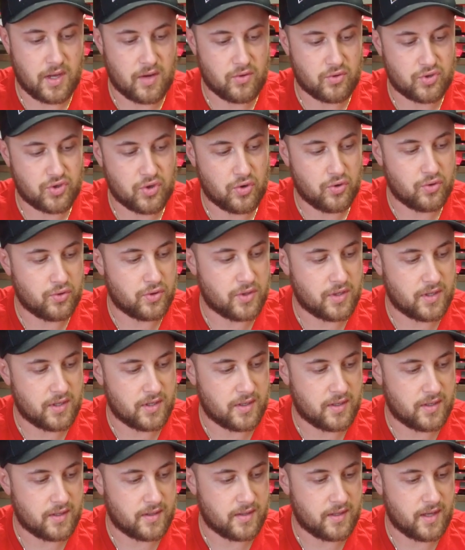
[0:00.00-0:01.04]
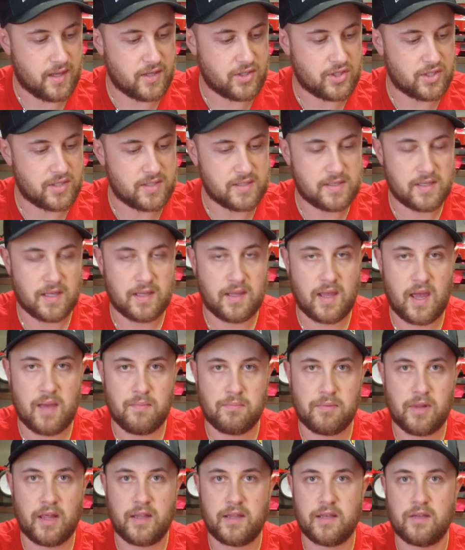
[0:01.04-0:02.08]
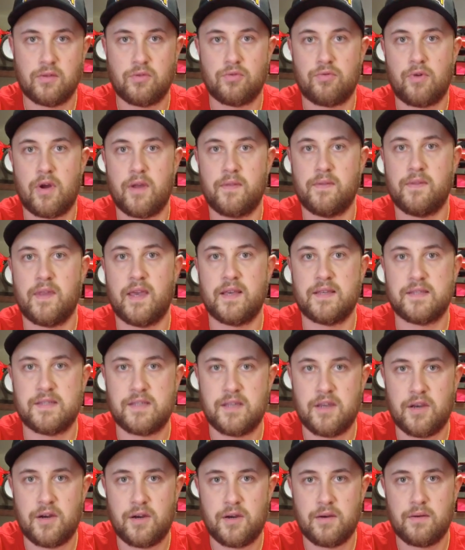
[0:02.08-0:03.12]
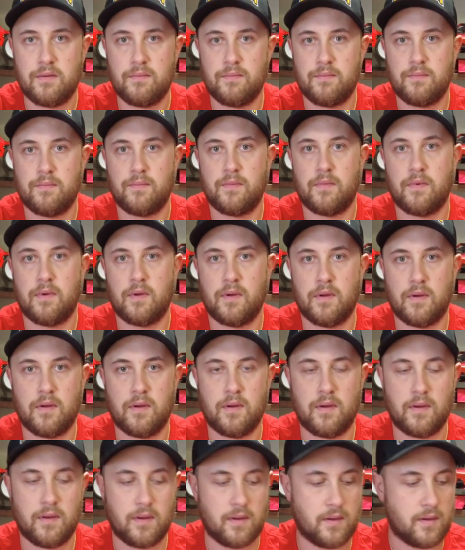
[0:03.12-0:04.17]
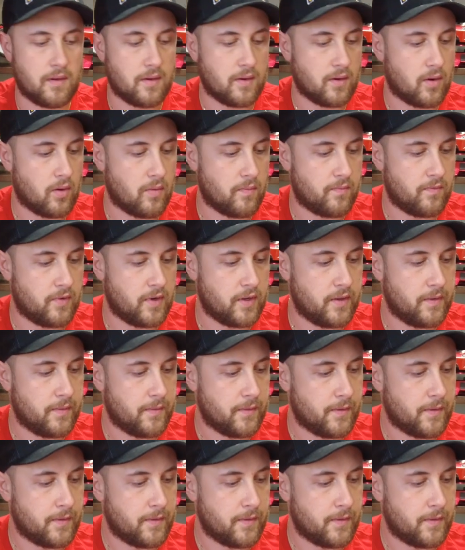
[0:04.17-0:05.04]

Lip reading: show you the engines that I'm planning to run next year, hopefully.